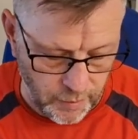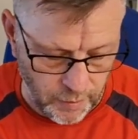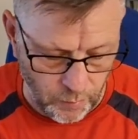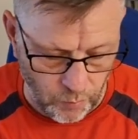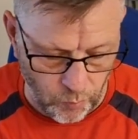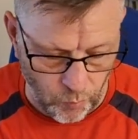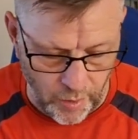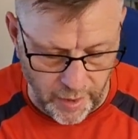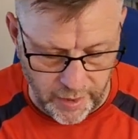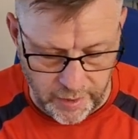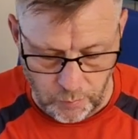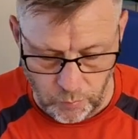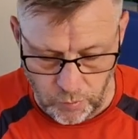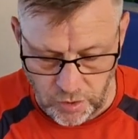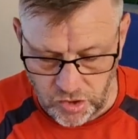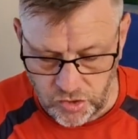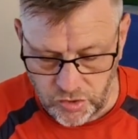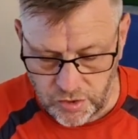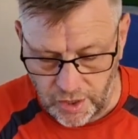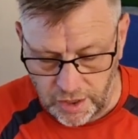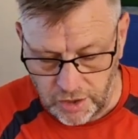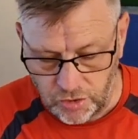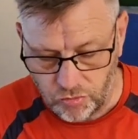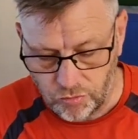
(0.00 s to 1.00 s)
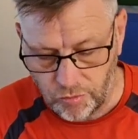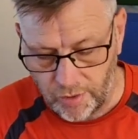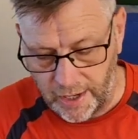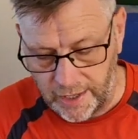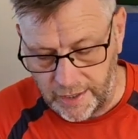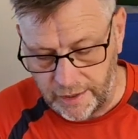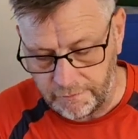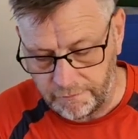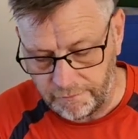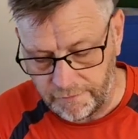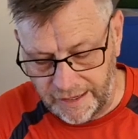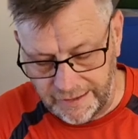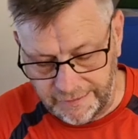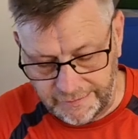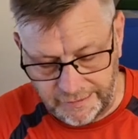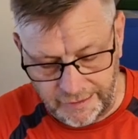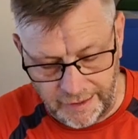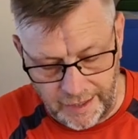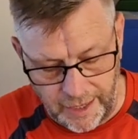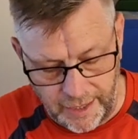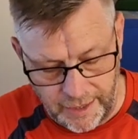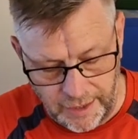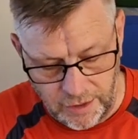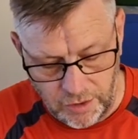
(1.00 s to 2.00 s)
way in which they drain and
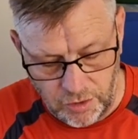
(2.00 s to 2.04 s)
ventilate,